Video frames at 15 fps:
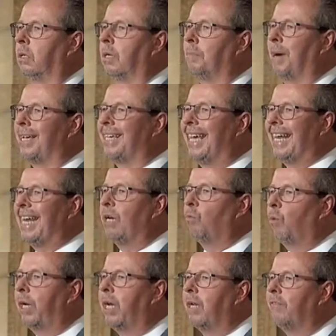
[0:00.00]
By getting
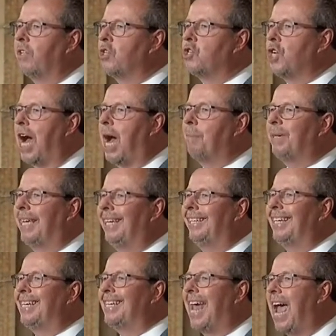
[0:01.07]
rid of the job
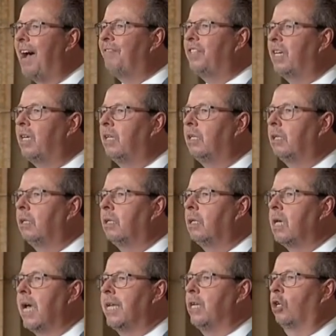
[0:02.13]
killing NAFTA
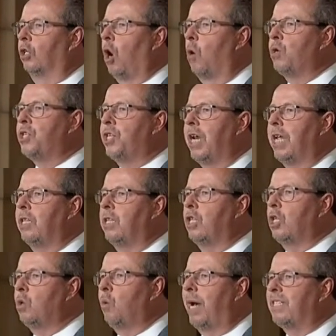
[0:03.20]
and negotiating the
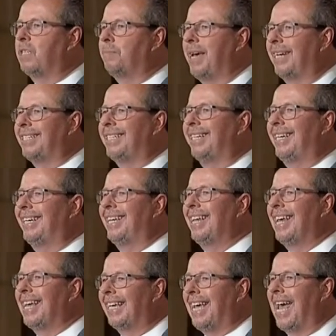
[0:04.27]
US Mexican
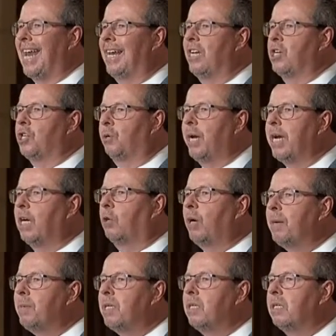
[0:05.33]
Canada trade
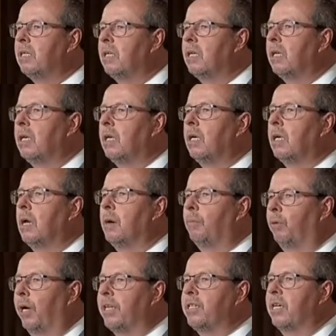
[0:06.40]
agreement,
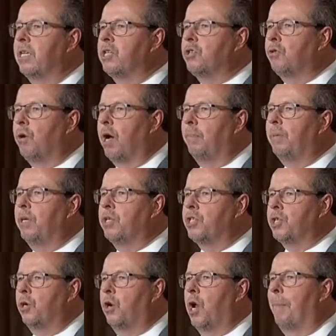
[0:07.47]
President Trump
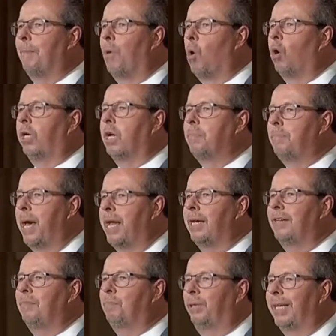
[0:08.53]
ensured a more
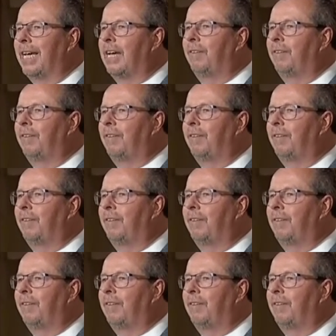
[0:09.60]
competitive playing